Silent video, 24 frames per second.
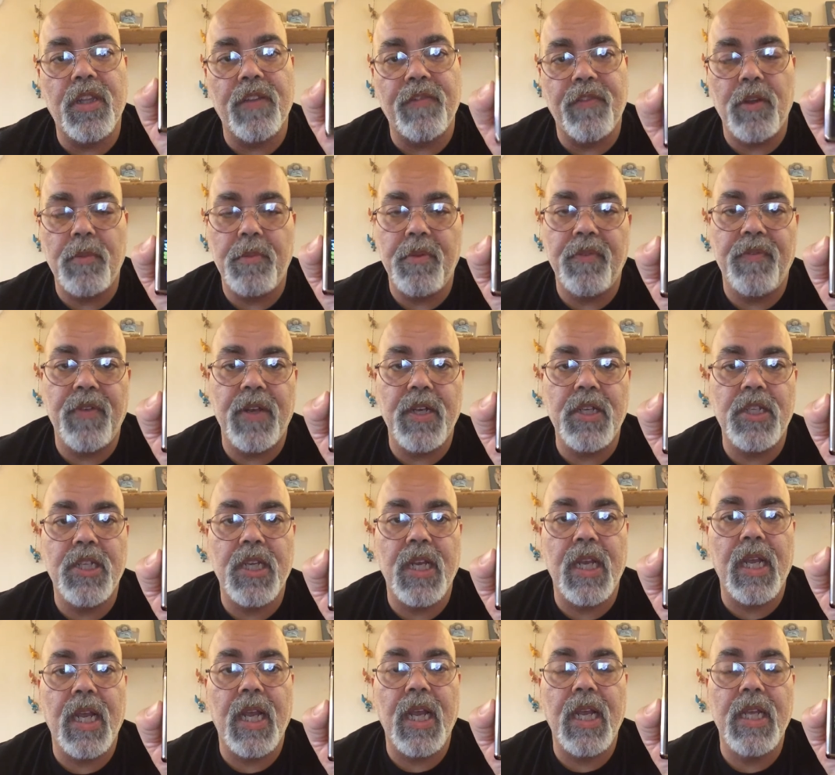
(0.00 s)
Voopoo
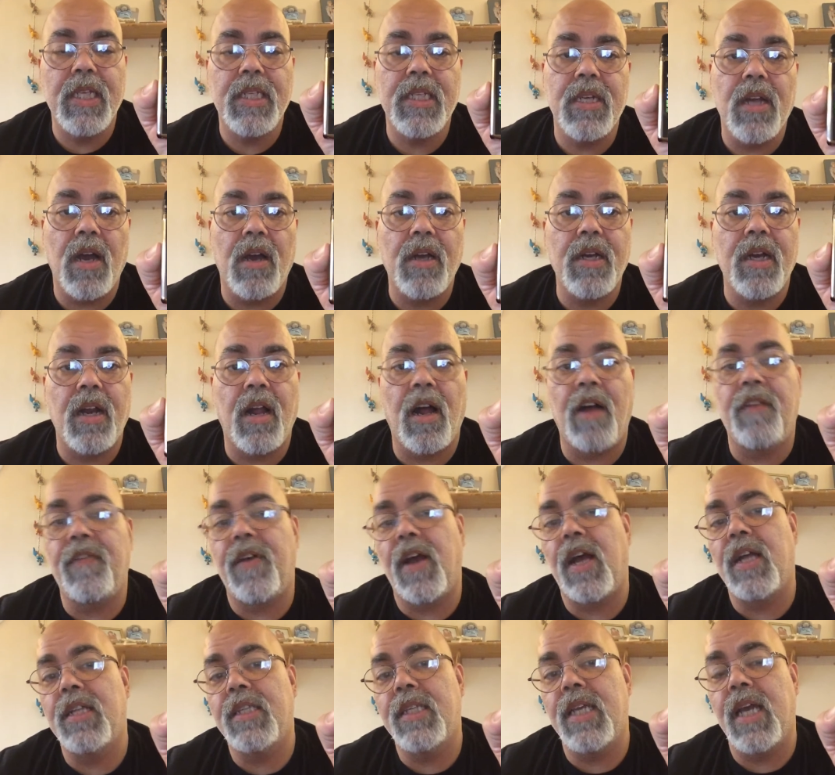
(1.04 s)
Vinci is 9.5
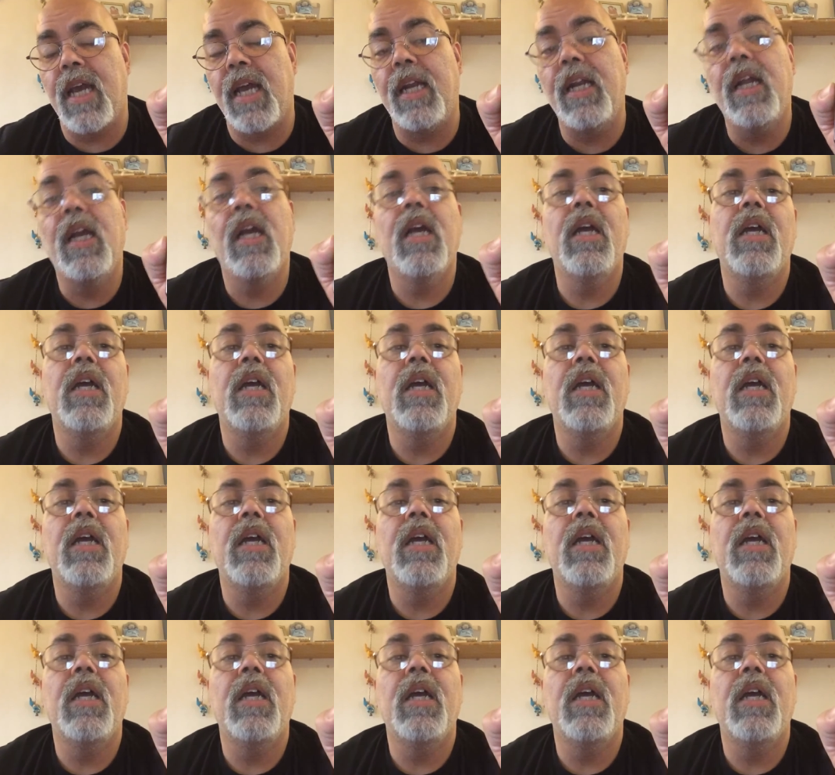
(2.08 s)
out of 10.